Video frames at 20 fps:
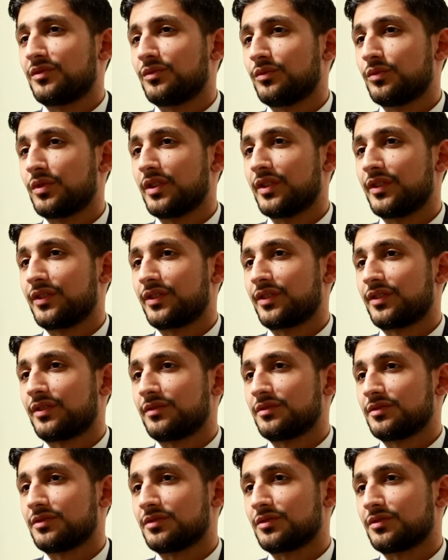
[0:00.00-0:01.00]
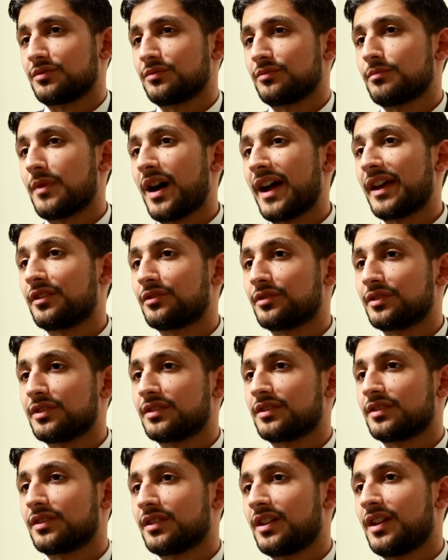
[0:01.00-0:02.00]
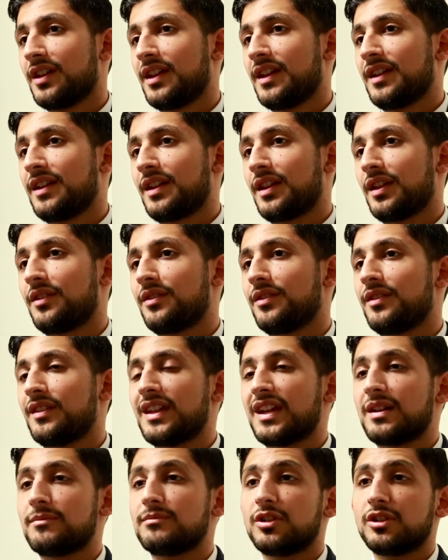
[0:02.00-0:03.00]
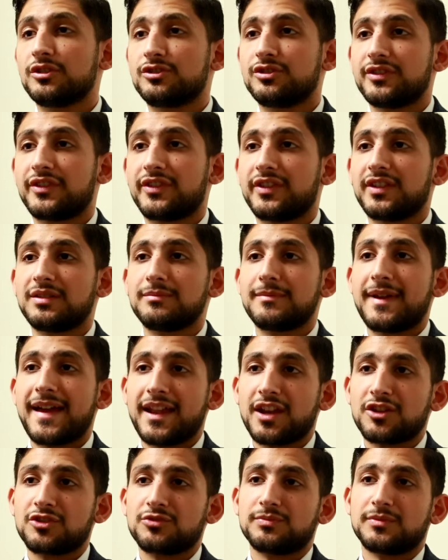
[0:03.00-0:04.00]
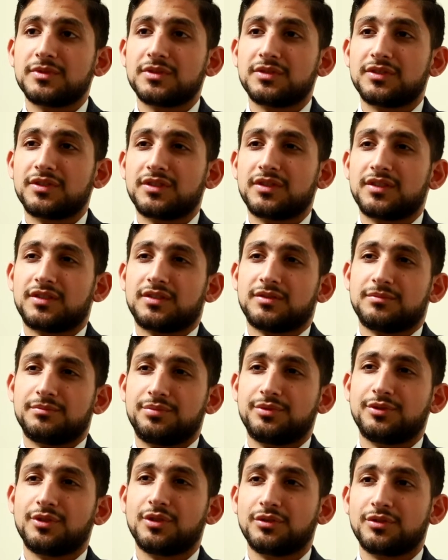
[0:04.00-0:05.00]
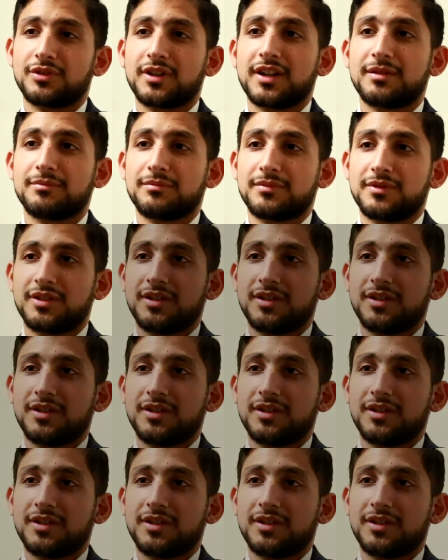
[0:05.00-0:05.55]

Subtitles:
was minoring in the Emergency Management program.